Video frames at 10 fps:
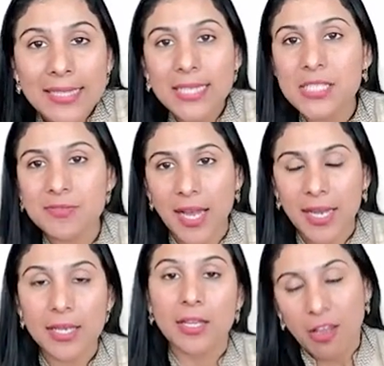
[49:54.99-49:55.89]
That is
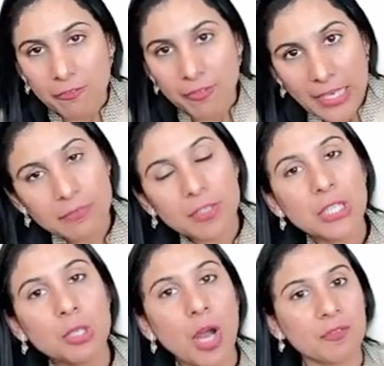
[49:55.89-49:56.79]
why
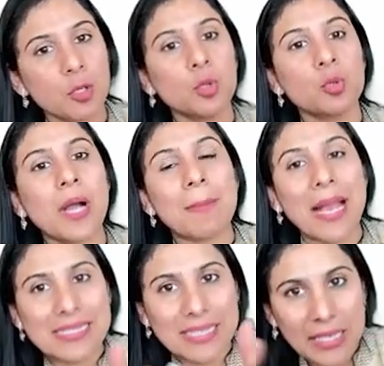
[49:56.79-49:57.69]
whenever you have to do a
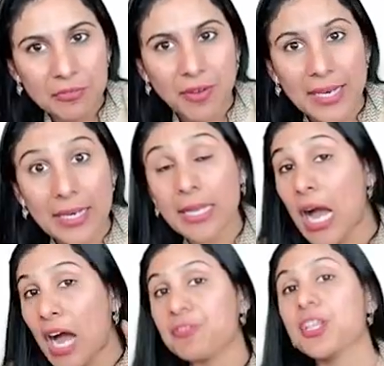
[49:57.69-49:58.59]
maxillary
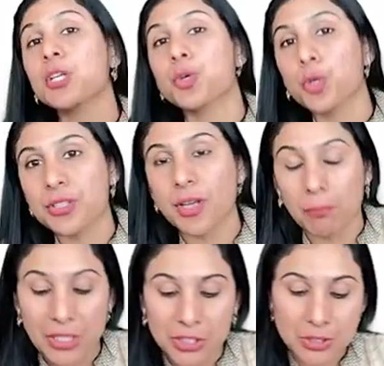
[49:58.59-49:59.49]
widening after growth
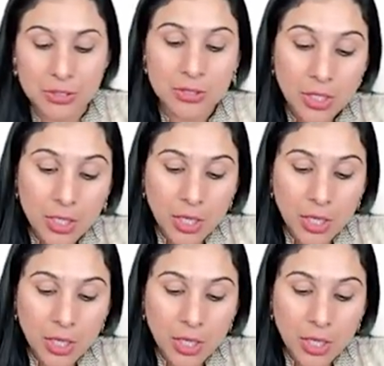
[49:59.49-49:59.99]
completion,